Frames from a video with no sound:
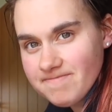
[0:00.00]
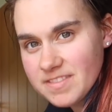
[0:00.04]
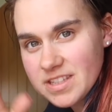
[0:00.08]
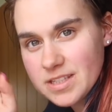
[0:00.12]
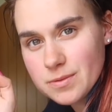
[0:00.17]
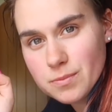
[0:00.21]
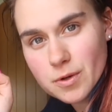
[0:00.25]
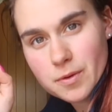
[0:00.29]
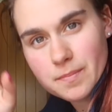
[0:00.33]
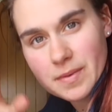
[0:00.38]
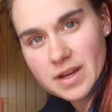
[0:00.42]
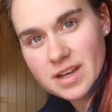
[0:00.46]

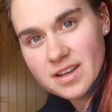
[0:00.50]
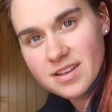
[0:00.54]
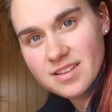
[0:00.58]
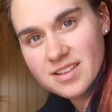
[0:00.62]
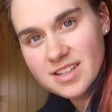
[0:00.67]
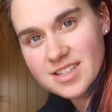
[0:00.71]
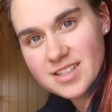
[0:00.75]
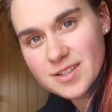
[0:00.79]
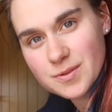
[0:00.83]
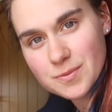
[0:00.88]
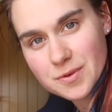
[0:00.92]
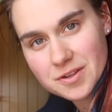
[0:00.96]
This is what, my,
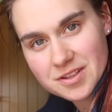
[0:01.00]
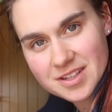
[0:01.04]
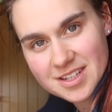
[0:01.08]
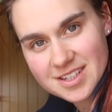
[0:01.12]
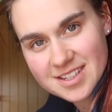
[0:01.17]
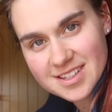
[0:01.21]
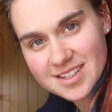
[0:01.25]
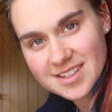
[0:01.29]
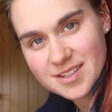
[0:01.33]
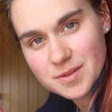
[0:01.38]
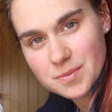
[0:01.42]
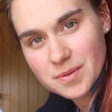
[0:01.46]
this, is, what
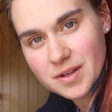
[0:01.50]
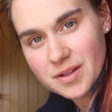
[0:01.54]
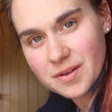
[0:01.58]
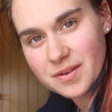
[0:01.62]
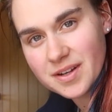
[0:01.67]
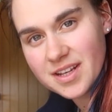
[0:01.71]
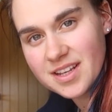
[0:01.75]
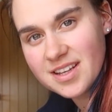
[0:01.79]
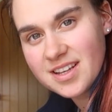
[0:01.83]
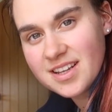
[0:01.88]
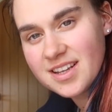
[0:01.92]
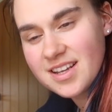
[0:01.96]
this is, by the
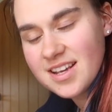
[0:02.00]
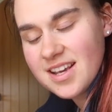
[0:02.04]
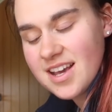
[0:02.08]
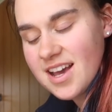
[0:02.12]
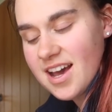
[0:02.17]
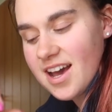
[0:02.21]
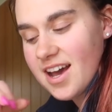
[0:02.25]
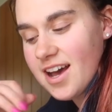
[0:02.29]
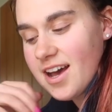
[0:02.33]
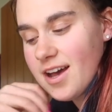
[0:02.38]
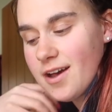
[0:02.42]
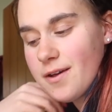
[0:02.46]
way.
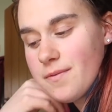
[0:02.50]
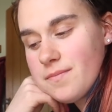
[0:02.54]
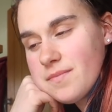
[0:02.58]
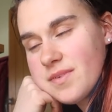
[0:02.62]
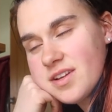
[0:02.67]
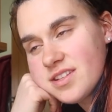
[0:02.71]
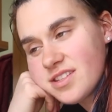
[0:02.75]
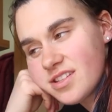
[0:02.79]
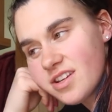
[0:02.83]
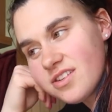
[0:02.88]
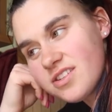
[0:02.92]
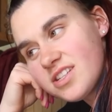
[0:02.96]

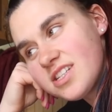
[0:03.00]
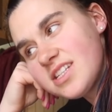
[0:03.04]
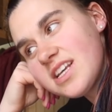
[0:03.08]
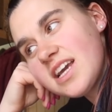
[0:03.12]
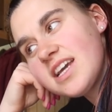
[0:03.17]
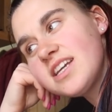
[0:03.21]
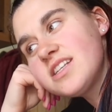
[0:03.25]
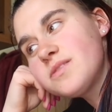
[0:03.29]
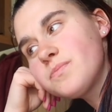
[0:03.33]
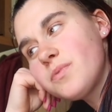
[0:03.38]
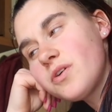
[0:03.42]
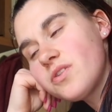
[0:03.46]
Um, so
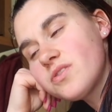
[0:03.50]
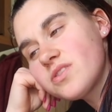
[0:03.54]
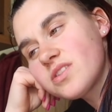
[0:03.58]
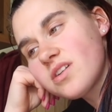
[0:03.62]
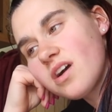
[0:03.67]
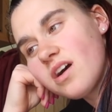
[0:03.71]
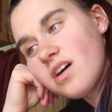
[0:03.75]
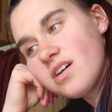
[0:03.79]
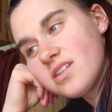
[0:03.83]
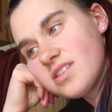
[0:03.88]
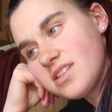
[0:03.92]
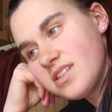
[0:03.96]
today's
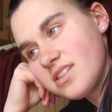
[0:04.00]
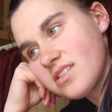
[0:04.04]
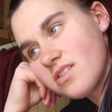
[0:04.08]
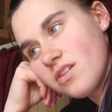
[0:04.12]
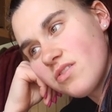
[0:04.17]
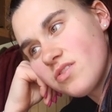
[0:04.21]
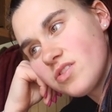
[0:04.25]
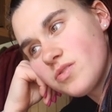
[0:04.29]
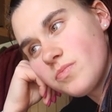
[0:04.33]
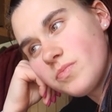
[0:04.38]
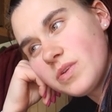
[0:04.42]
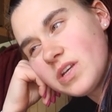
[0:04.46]
podcast is
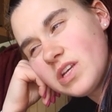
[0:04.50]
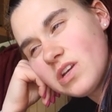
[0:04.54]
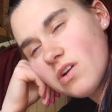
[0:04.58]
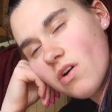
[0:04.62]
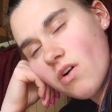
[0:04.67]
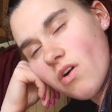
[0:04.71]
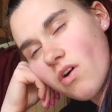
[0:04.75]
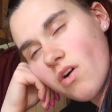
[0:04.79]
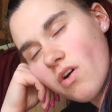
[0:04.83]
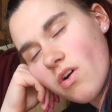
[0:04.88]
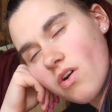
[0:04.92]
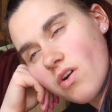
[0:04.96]
going to
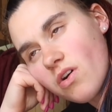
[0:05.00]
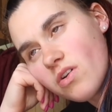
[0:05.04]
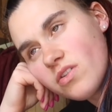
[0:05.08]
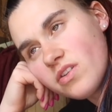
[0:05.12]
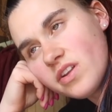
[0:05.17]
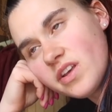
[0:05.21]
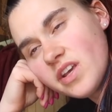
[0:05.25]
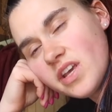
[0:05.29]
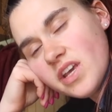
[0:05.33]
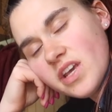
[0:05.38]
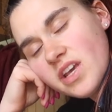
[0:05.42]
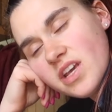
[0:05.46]
be
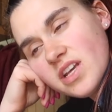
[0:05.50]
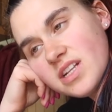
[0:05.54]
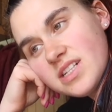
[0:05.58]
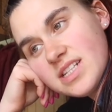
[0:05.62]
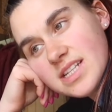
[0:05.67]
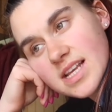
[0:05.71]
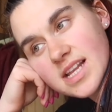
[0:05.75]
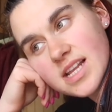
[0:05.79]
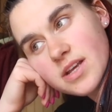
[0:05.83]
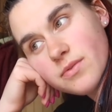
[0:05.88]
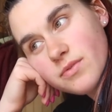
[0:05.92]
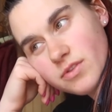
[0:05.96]
on
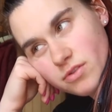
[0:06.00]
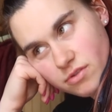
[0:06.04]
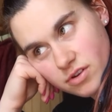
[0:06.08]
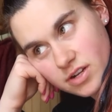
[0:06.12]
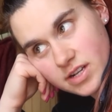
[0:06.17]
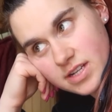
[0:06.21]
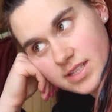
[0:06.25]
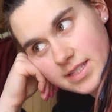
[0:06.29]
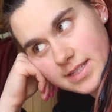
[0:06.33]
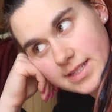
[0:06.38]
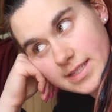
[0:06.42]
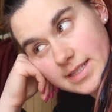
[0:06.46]
dealing with
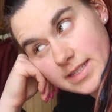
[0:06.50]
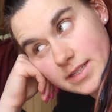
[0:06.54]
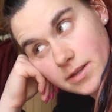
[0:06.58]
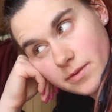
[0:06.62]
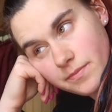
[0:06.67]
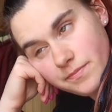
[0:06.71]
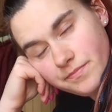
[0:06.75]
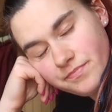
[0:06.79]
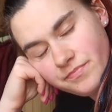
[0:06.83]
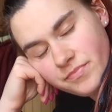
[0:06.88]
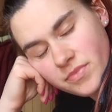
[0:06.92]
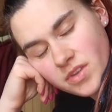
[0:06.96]

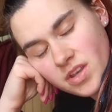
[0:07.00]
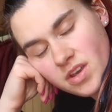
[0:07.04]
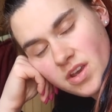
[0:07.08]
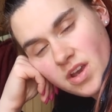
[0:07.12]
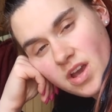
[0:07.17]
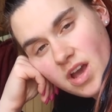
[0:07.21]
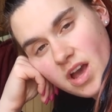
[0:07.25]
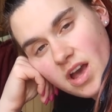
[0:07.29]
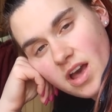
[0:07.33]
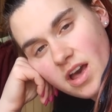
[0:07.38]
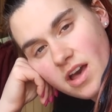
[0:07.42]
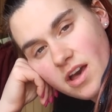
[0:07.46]
criticism.
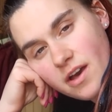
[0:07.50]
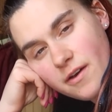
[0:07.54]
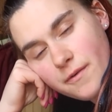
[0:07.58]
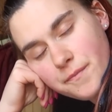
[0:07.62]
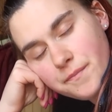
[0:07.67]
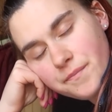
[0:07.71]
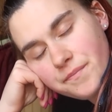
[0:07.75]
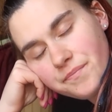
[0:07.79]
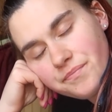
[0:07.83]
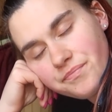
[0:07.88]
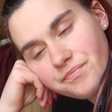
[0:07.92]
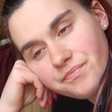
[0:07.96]

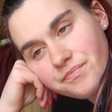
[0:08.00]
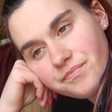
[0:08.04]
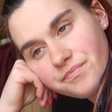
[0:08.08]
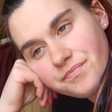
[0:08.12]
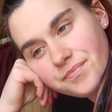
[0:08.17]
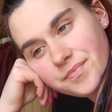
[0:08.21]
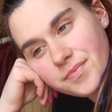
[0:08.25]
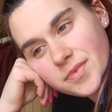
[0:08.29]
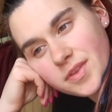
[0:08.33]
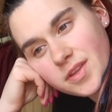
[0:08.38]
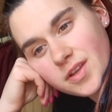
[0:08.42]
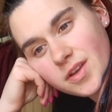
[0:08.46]
Um,
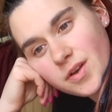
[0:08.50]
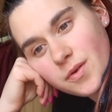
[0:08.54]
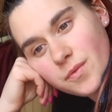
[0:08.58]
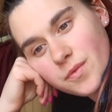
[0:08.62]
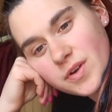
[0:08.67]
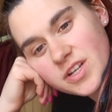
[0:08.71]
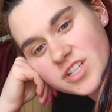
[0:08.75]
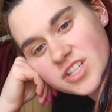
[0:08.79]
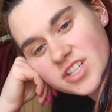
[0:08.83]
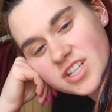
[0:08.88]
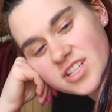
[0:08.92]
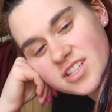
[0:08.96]

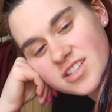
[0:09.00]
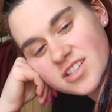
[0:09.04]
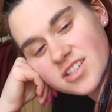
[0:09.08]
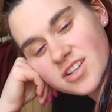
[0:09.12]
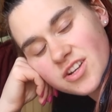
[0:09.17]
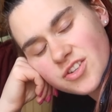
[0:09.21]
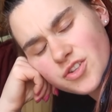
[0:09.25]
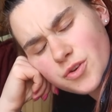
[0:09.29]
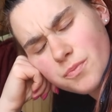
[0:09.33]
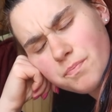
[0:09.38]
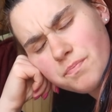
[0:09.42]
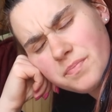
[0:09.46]
which is
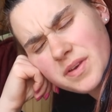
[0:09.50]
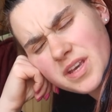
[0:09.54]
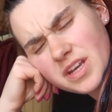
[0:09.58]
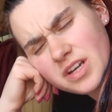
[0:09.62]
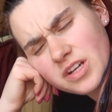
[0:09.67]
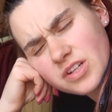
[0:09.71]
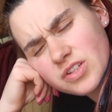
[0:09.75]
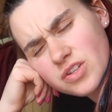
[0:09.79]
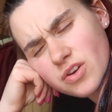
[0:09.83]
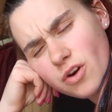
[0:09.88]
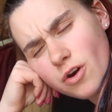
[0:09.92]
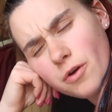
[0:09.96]
such a
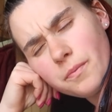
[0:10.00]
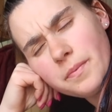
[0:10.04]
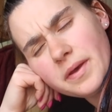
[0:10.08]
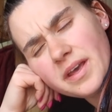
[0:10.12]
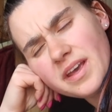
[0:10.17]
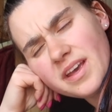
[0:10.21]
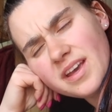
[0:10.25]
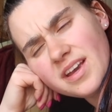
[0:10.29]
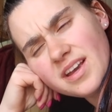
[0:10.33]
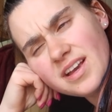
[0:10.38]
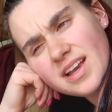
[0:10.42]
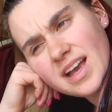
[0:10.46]
big
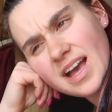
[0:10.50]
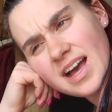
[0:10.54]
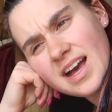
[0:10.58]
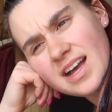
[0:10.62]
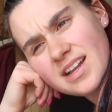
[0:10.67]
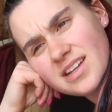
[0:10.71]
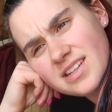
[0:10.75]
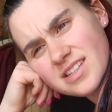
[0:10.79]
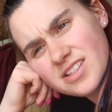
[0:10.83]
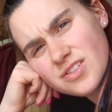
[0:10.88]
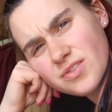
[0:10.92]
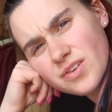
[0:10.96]
topic
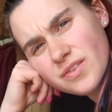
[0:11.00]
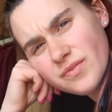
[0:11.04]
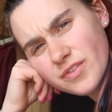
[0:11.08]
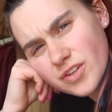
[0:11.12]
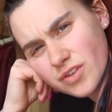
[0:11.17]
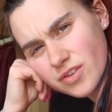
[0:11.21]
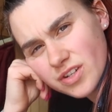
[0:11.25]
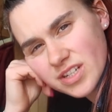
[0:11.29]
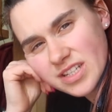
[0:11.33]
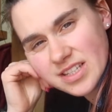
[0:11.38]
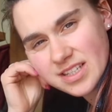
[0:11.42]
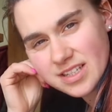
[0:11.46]
and it's not even
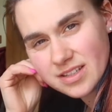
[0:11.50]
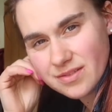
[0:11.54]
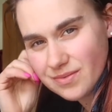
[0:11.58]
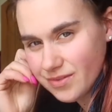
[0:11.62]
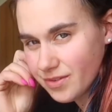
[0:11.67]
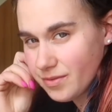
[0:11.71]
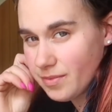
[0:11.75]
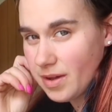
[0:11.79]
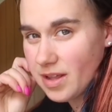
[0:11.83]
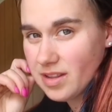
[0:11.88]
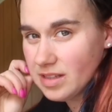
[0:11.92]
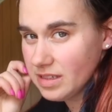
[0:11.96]
criticism
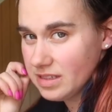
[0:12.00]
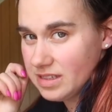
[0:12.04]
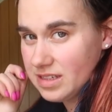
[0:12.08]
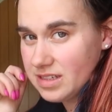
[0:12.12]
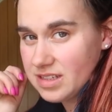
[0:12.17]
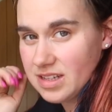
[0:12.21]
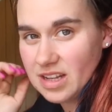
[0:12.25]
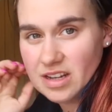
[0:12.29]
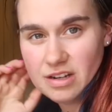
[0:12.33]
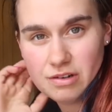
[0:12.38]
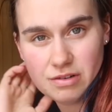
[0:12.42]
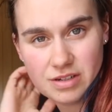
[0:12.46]
from others
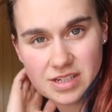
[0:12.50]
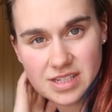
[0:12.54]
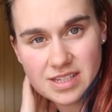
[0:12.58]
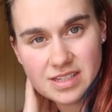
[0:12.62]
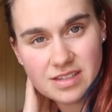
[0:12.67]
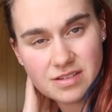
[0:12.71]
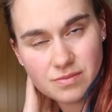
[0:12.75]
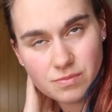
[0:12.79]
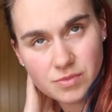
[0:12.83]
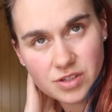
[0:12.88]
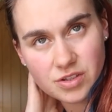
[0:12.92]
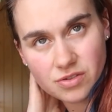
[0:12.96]
it's like
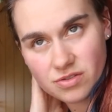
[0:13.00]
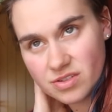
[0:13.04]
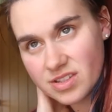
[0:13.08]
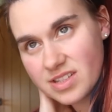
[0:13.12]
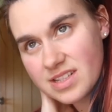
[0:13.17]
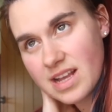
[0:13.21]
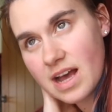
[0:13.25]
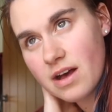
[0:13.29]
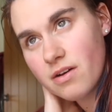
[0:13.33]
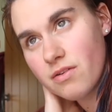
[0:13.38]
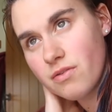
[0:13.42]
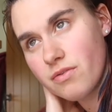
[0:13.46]
criticism with
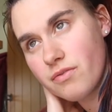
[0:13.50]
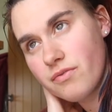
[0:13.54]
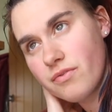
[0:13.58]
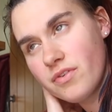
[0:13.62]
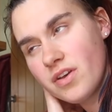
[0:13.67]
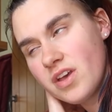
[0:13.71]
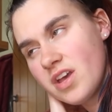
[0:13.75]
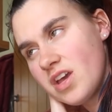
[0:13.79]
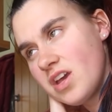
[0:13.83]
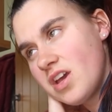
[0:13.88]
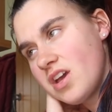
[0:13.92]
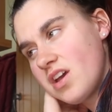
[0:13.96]
yourself
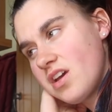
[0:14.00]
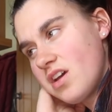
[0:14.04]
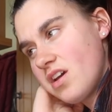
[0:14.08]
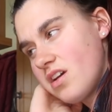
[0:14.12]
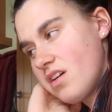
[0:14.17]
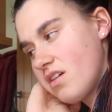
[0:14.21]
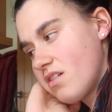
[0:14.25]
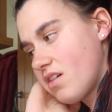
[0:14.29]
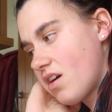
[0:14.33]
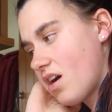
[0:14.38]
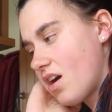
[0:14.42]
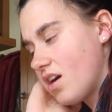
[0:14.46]

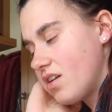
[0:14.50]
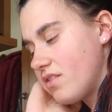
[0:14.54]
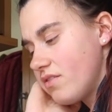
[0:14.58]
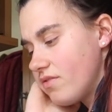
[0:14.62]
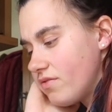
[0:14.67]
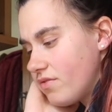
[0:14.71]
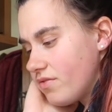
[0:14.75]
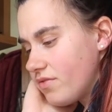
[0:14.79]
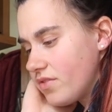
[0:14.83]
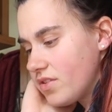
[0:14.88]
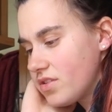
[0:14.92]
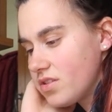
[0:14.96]
kind of